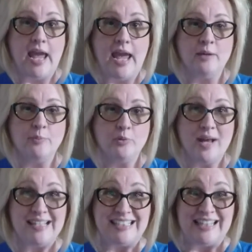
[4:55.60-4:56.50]
and
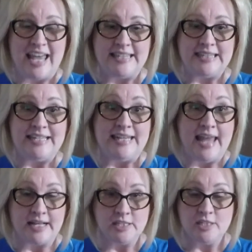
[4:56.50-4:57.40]
press lightly
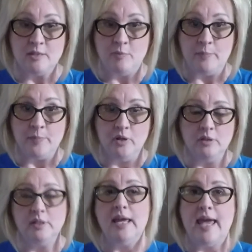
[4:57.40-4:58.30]
next to the
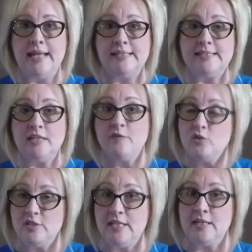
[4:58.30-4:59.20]
pimple and see if you
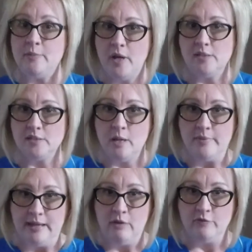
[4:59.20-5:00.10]
see any pus
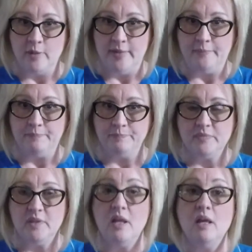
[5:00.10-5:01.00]
coming out from it.
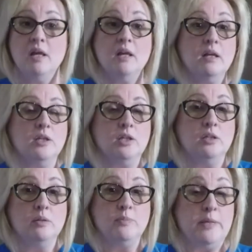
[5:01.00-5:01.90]

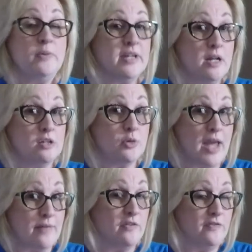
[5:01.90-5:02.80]
People can also
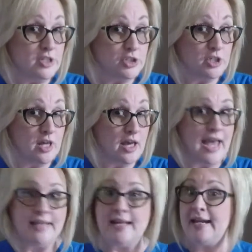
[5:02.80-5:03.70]
have a fistula
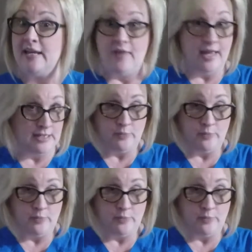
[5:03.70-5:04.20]
and not have any